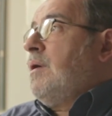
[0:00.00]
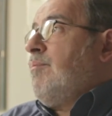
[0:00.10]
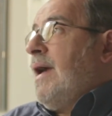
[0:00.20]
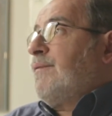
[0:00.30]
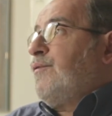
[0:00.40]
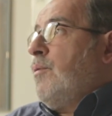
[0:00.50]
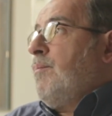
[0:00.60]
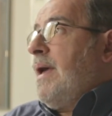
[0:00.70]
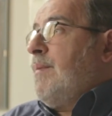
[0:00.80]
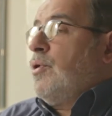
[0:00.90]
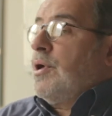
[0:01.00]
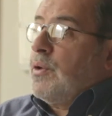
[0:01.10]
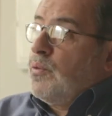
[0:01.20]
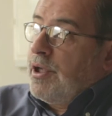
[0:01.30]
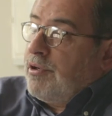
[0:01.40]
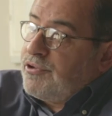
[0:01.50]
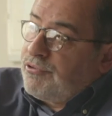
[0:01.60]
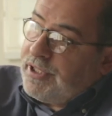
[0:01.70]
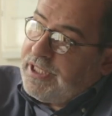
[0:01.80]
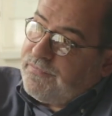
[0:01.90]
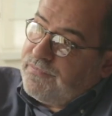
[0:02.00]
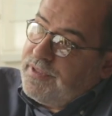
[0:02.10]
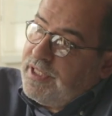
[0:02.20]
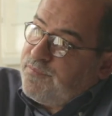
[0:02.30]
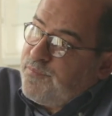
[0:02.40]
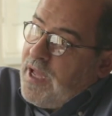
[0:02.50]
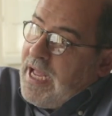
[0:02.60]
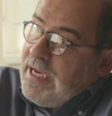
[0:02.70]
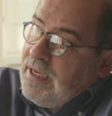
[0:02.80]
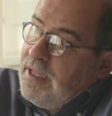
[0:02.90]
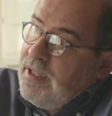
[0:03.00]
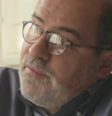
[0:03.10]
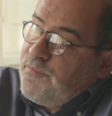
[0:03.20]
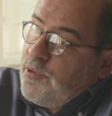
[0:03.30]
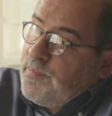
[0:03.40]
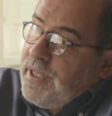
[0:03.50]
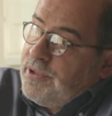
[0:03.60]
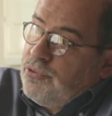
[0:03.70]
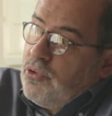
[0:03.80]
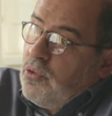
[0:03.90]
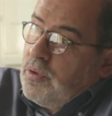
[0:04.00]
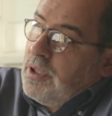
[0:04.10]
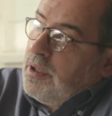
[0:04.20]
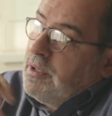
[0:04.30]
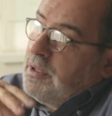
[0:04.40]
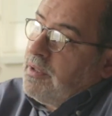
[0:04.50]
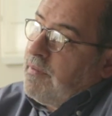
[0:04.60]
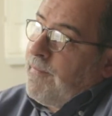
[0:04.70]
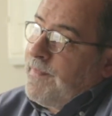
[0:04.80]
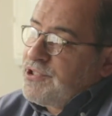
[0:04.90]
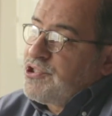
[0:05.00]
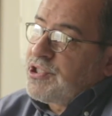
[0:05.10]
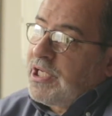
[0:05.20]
back from memory, we retrieve that file from that drawer. This is